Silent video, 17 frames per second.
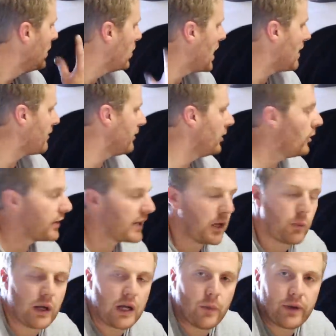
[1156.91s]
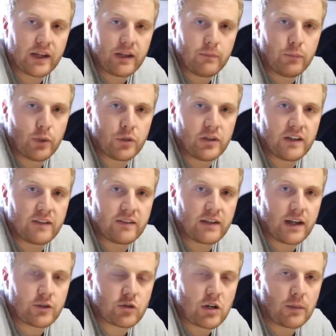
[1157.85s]
We'll have a look at where we can put this
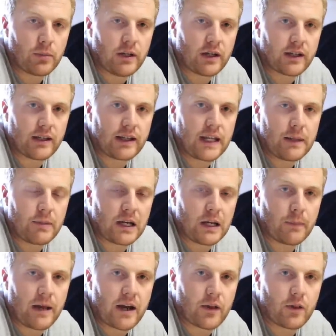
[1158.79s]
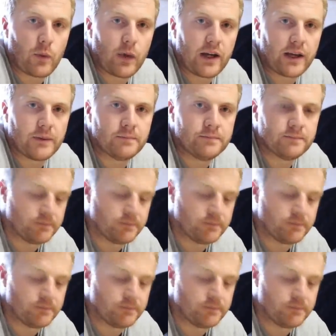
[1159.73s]
drain plug and keep it up out of the way.